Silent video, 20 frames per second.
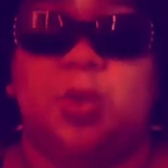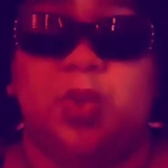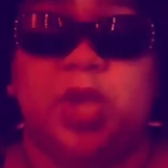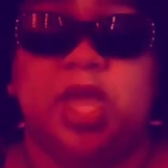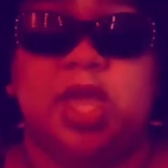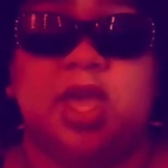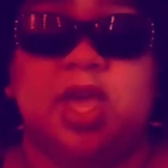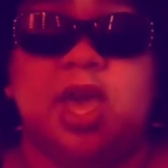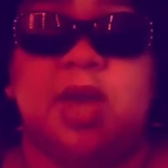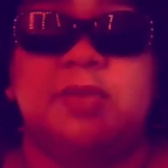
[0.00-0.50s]
we
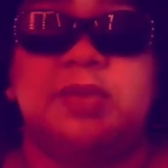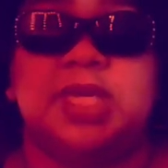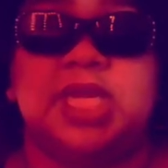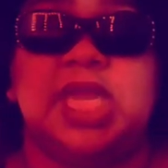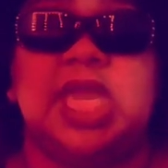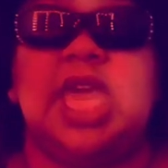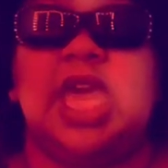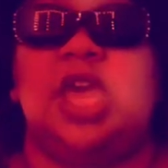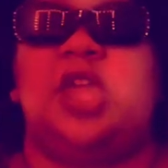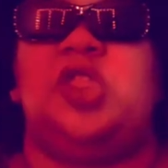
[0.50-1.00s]
could come
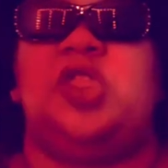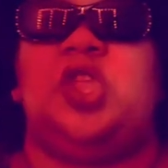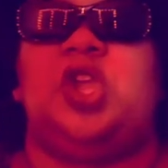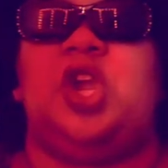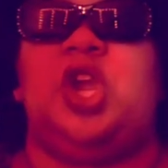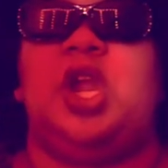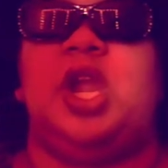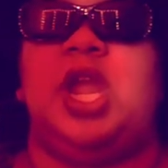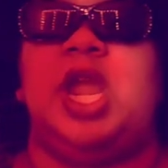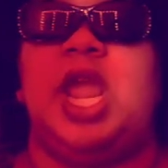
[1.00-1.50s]

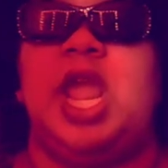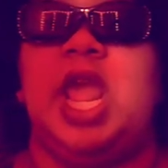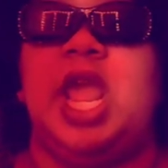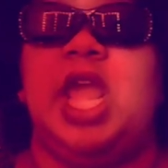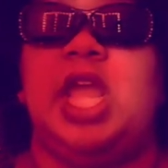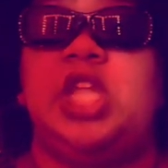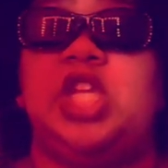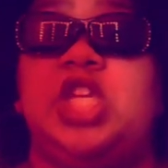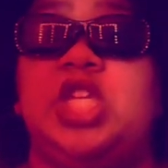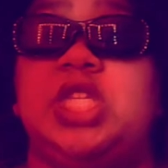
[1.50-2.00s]
together
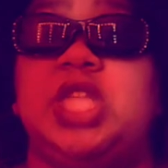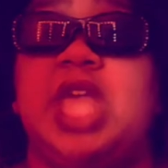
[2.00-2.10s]
and just